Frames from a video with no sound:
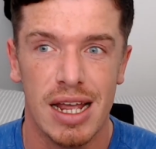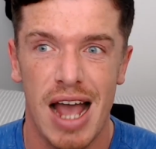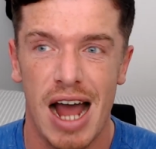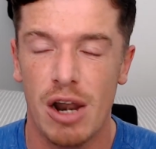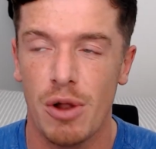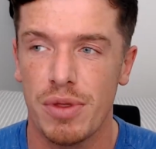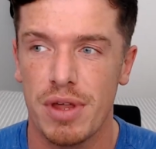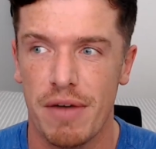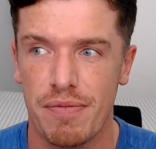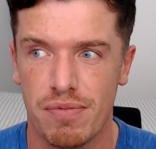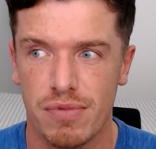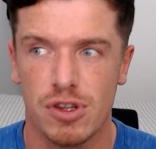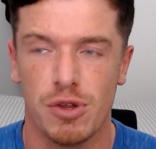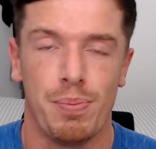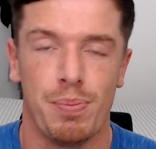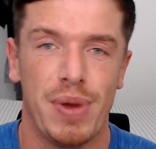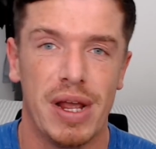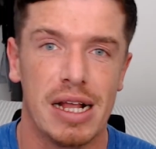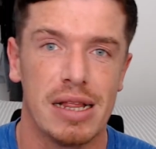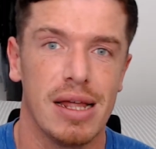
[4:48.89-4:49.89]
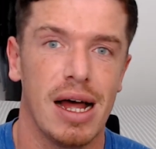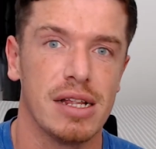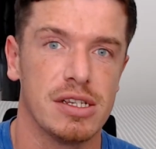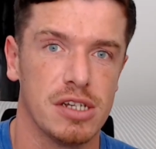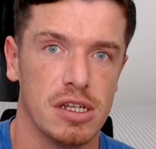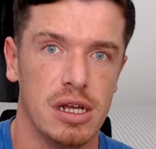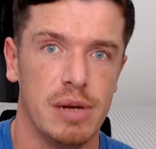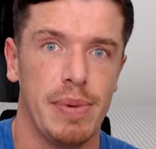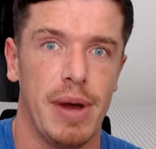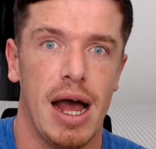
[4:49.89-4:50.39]
I know they have some big lads
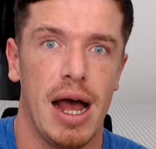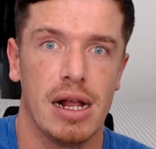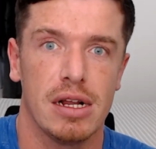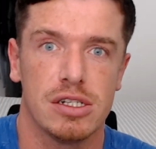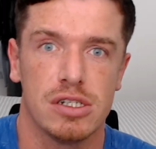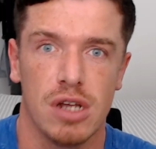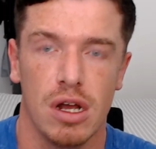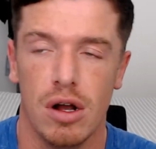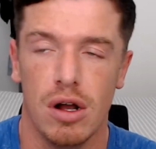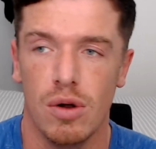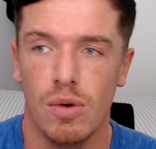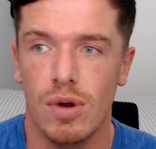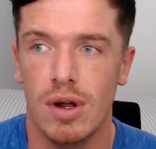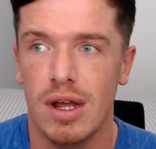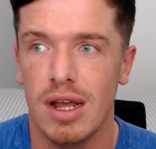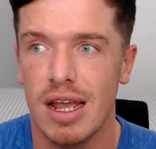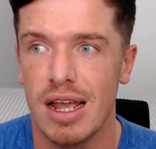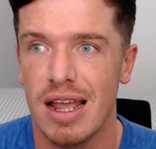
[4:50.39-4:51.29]
at the back, so